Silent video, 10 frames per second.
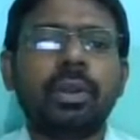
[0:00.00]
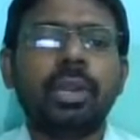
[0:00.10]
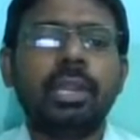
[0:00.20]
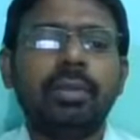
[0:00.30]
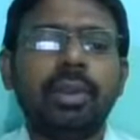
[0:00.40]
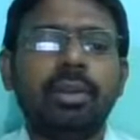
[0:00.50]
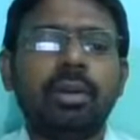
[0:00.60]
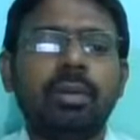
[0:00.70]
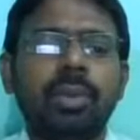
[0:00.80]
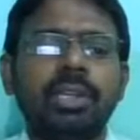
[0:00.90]
Liquid
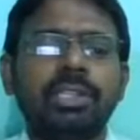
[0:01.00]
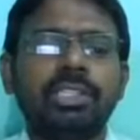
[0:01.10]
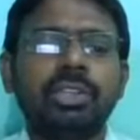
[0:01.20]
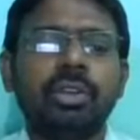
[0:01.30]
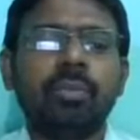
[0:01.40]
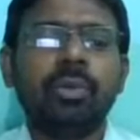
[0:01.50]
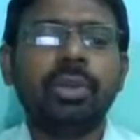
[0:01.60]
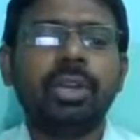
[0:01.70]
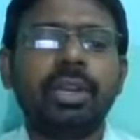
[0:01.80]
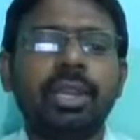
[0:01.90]
droplets
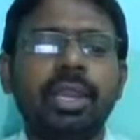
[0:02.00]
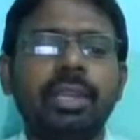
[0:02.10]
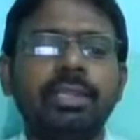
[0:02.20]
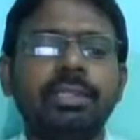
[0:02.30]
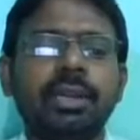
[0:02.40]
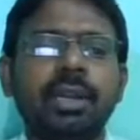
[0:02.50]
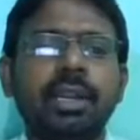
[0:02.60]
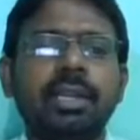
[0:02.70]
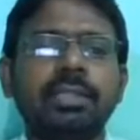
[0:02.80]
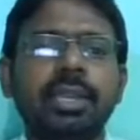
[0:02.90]
distributed in air is
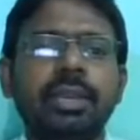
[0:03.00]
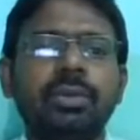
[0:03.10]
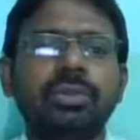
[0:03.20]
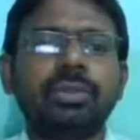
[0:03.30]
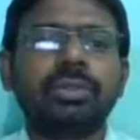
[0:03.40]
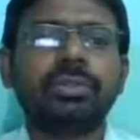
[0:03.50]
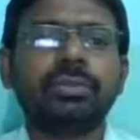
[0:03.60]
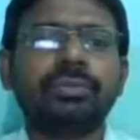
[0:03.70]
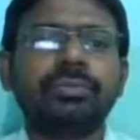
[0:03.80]
called as aerosols.